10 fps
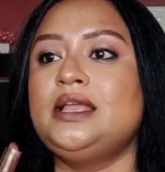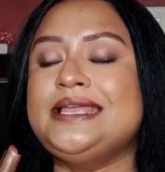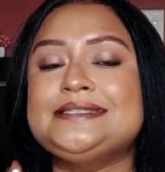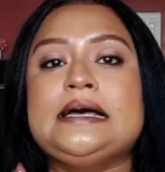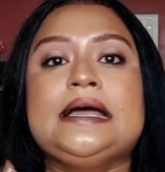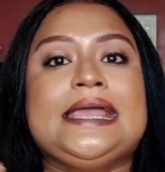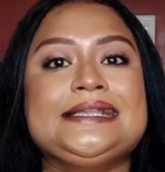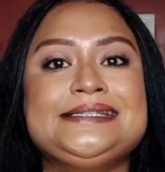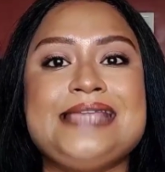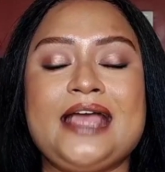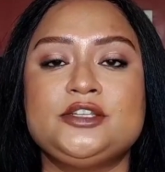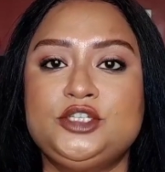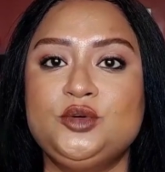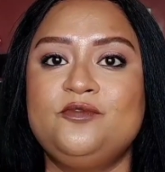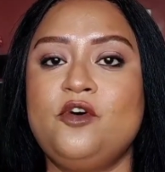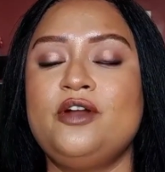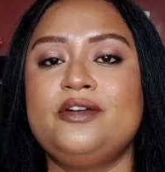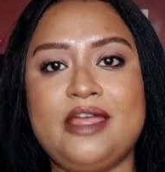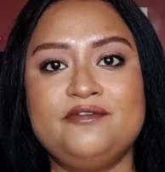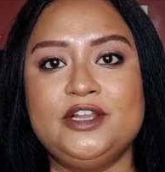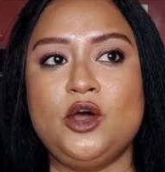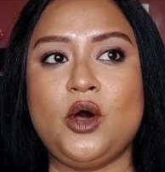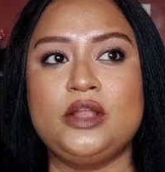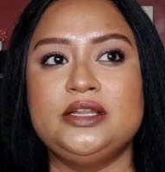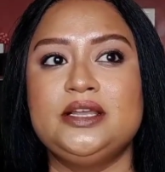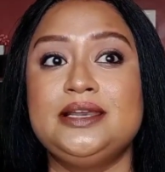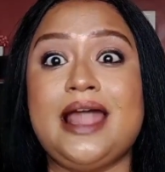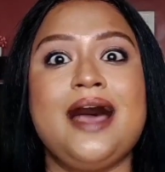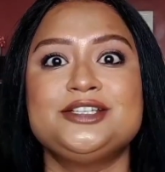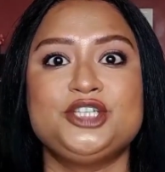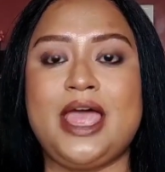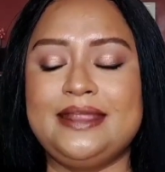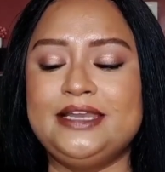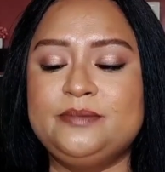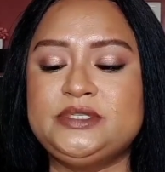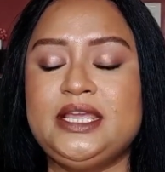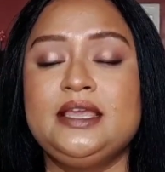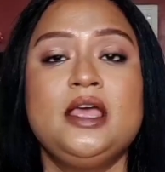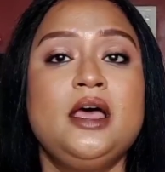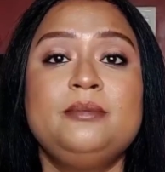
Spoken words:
it's exact dupe for Revlon Glass Shine lipstick,